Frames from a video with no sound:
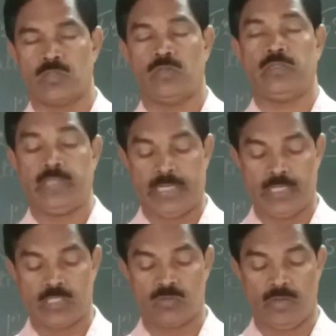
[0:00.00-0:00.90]
So that
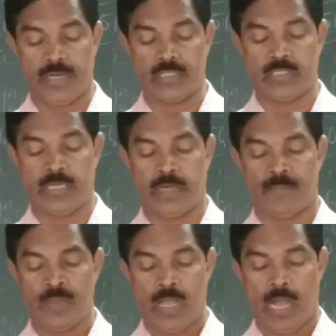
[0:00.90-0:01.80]
is known as here
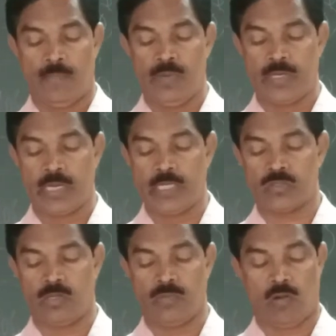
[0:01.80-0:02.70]

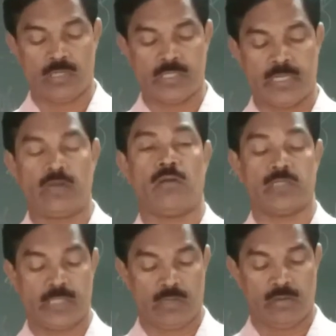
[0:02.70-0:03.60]
application of costing and
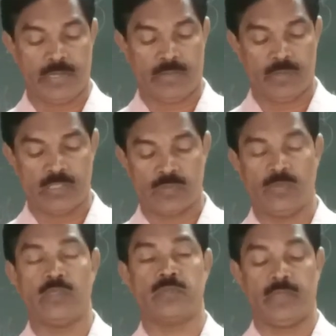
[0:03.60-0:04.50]
cost accounting principles,